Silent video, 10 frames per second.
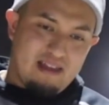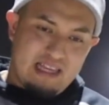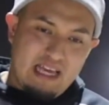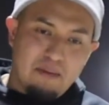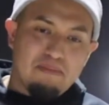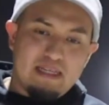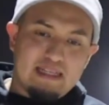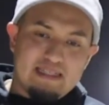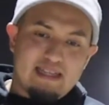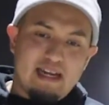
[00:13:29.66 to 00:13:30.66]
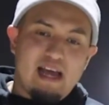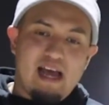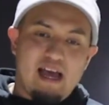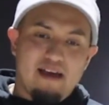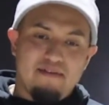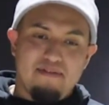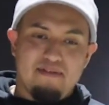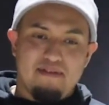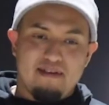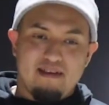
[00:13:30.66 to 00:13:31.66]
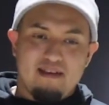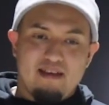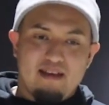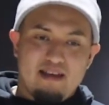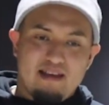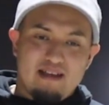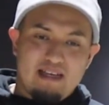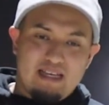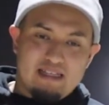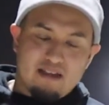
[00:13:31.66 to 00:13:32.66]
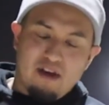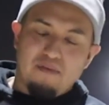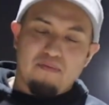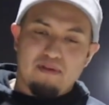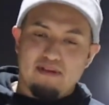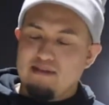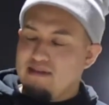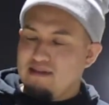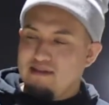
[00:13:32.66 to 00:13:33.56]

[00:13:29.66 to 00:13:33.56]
the emptiness that I have is comfortless.